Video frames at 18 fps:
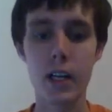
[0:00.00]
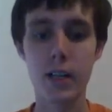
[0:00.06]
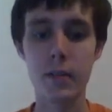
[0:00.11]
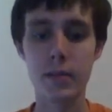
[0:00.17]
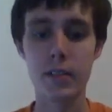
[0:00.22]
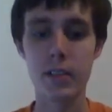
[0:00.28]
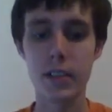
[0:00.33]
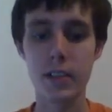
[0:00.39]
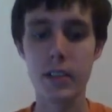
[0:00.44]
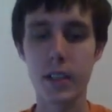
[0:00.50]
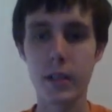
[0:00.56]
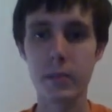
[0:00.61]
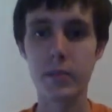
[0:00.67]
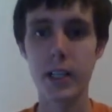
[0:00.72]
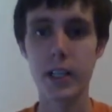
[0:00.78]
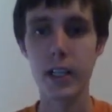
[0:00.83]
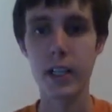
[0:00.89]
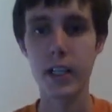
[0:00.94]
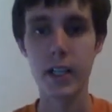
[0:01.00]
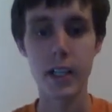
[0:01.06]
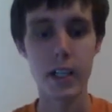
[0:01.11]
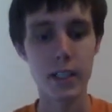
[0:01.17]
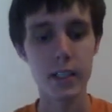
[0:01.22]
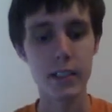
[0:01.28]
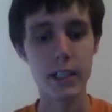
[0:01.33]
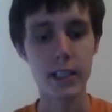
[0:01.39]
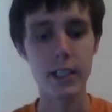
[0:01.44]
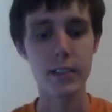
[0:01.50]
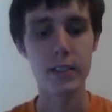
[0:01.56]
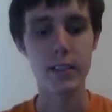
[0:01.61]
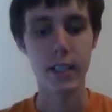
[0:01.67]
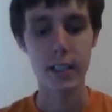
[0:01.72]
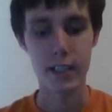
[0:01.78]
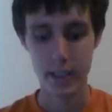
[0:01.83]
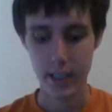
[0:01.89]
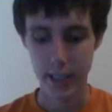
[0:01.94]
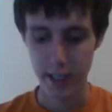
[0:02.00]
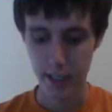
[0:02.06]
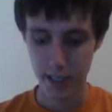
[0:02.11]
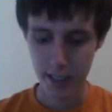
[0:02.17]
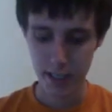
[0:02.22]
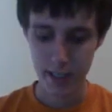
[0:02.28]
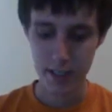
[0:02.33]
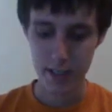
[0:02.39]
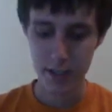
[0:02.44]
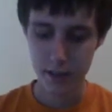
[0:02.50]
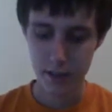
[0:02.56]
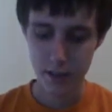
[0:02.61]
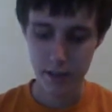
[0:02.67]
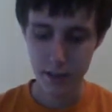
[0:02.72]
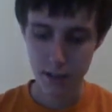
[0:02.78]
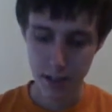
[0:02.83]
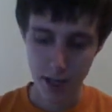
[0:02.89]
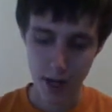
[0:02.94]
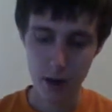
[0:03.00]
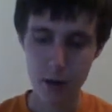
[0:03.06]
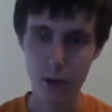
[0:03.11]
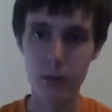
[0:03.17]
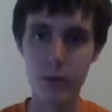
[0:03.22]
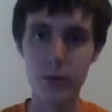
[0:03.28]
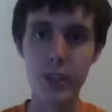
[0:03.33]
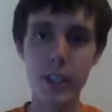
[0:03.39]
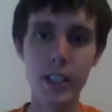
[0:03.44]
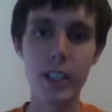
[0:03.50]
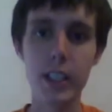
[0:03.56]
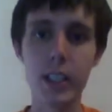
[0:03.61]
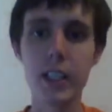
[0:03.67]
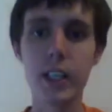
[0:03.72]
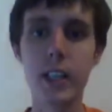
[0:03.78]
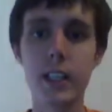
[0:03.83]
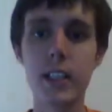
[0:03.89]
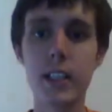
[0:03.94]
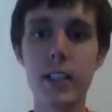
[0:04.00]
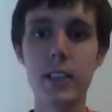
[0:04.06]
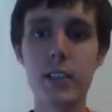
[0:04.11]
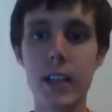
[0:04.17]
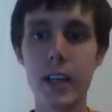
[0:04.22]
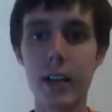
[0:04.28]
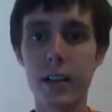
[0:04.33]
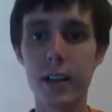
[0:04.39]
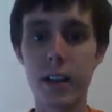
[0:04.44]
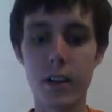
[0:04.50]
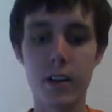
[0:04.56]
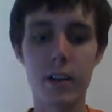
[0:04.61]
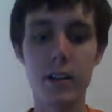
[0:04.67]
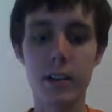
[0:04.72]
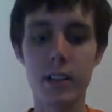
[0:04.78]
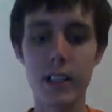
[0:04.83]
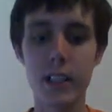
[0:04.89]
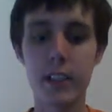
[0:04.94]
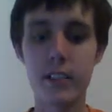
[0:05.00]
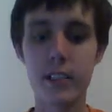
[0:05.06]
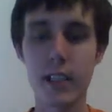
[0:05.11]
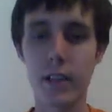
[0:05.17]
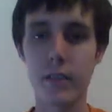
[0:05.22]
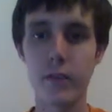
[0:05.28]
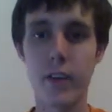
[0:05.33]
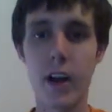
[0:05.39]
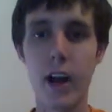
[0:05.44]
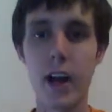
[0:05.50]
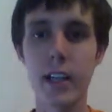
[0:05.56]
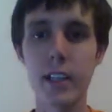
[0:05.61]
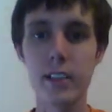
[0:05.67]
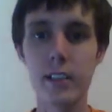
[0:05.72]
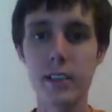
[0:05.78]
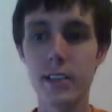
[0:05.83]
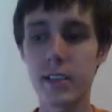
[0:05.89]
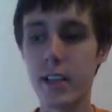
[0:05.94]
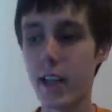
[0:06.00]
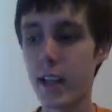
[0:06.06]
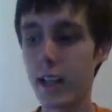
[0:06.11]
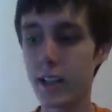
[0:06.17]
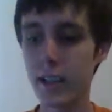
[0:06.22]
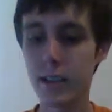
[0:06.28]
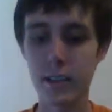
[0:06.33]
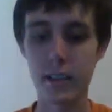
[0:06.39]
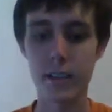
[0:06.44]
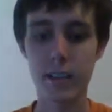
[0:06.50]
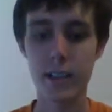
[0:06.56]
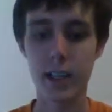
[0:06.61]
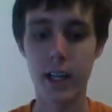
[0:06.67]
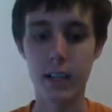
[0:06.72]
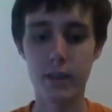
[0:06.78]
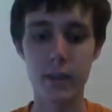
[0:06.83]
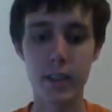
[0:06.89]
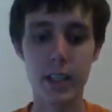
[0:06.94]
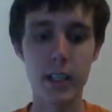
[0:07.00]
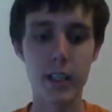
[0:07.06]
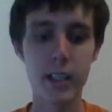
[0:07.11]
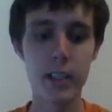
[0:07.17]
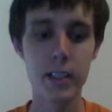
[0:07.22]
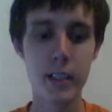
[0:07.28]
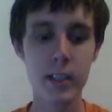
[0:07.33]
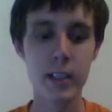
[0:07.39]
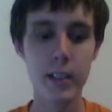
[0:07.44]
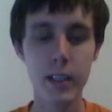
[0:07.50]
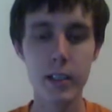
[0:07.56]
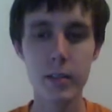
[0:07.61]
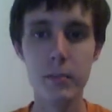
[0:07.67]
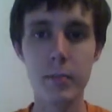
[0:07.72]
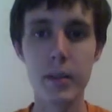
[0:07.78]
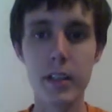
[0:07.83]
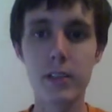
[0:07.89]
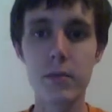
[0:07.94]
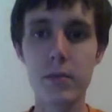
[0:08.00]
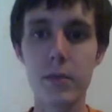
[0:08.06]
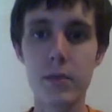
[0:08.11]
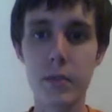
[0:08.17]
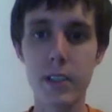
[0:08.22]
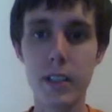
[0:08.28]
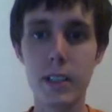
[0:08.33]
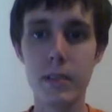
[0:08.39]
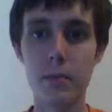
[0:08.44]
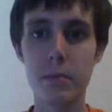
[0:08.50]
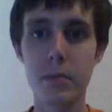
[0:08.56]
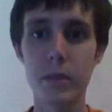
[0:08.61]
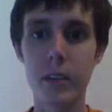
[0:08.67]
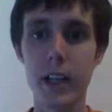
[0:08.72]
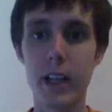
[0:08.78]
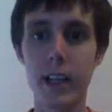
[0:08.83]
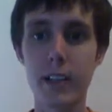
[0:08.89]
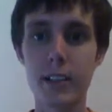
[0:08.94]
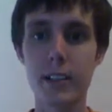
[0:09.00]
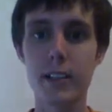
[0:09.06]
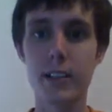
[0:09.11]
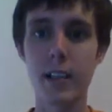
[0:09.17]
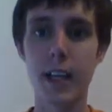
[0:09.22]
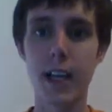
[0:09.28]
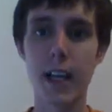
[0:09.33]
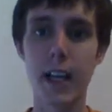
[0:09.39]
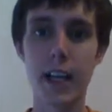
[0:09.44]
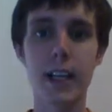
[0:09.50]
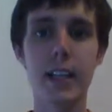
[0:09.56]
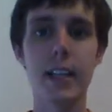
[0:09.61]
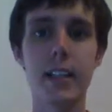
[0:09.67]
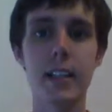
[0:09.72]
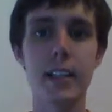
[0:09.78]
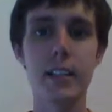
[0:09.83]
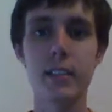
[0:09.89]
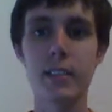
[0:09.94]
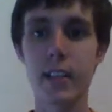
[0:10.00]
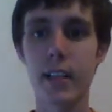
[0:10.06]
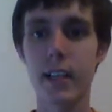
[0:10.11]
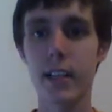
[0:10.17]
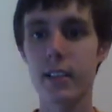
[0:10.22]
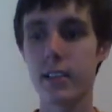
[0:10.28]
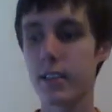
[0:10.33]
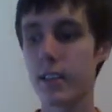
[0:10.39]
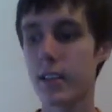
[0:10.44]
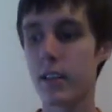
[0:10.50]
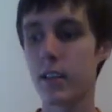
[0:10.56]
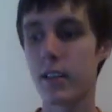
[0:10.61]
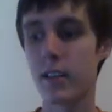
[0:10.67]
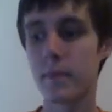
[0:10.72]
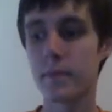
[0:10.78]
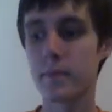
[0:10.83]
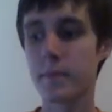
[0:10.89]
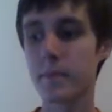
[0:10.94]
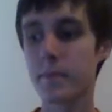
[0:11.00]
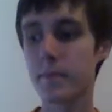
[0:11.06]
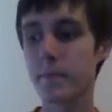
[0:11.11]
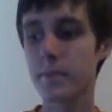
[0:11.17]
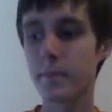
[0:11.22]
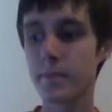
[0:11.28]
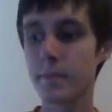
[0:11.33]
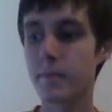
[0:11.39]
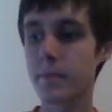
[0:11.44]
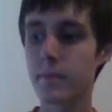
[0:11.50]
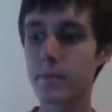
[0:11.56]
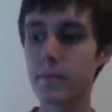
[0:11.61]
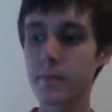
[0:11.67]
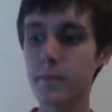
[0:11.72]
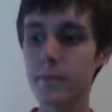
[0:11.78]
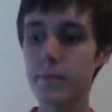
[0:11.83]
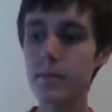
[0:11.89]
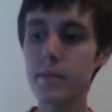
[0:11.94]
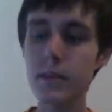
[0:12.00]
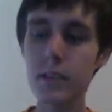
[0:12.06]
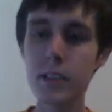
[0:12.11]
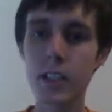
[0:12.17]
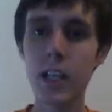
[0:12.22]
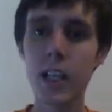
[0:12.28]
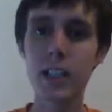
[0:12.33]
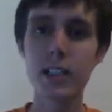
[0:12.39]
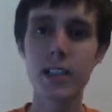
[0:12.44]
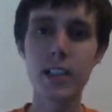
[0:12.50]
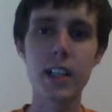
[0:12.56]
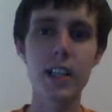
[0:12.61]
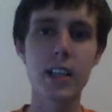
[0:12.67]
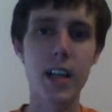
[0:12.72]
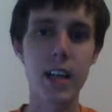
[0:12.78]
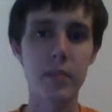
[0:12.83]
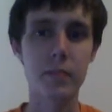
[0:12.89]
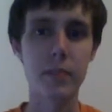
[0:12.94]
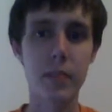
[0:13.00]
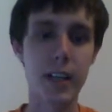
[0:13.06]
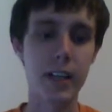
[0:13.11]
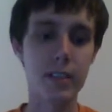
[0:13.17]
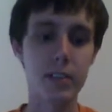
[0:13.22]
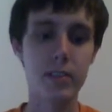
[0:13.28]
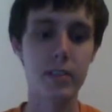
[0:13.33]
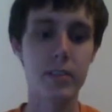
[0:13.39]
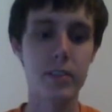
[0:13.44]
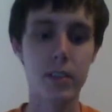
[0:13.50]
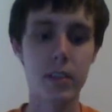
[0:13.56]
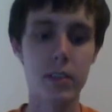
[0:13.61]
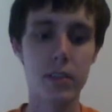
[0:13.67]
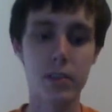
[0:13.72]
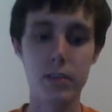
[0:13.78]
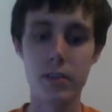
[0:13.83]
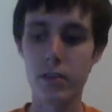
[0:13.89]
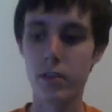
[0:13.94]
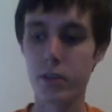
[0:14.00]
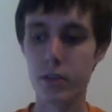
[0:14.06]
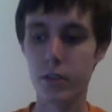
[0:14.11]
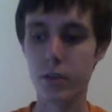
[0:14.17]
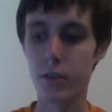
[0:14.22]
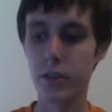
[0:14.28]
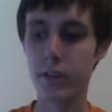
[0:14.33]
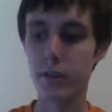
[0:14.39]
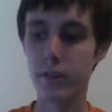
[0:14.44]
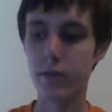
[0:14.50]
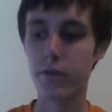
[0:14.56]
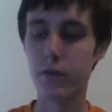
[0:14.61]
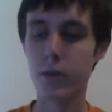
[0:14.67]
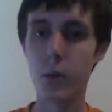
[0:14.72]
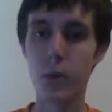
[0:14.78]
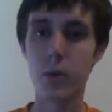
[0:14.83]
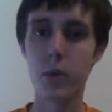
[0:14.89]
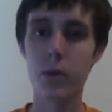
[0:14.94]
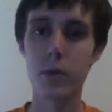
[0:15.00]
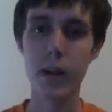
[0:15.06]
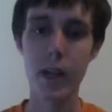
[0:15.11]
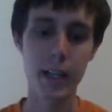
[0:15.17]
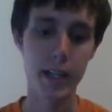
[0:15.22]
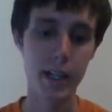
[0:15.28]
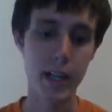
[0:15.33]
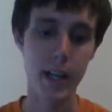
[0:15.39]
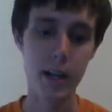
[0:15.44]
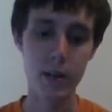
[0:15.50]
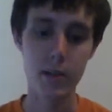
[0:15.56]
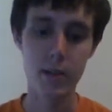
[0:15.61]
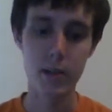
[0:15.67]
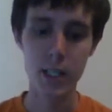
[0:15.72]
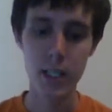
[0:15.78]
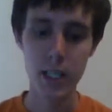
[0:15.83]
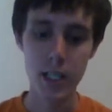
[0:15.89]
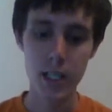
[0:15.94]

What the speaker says: This is the update on the insect deck. It is now the I call it the insect vines deck because it's kind of a mix between plants and insects. It's not a lot of plants. There's only 4 right now.